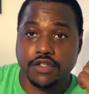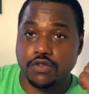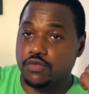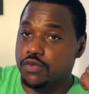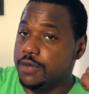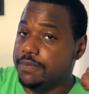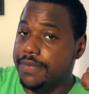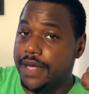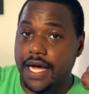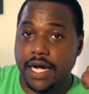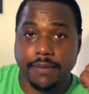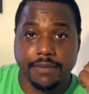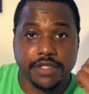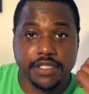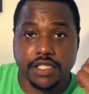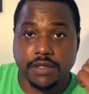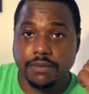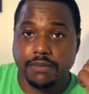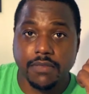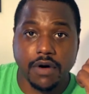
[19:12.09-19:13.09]
Because we back them
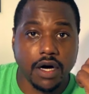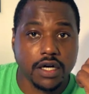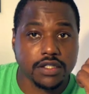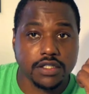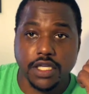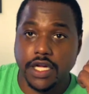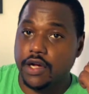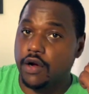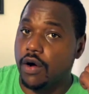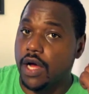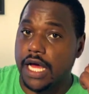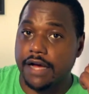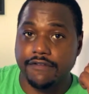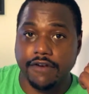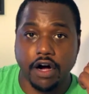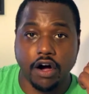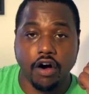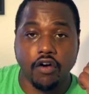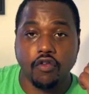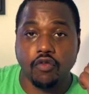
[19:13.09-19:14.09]
into the marsh, they're going to have
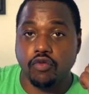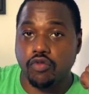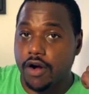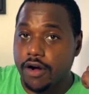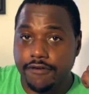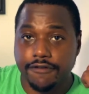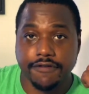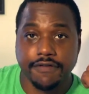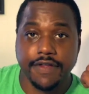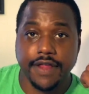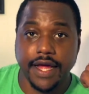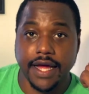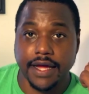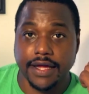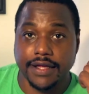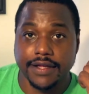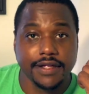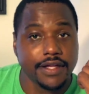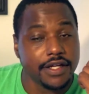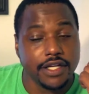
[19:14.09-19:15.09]
a rough
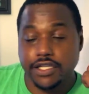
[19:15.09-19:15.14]
day.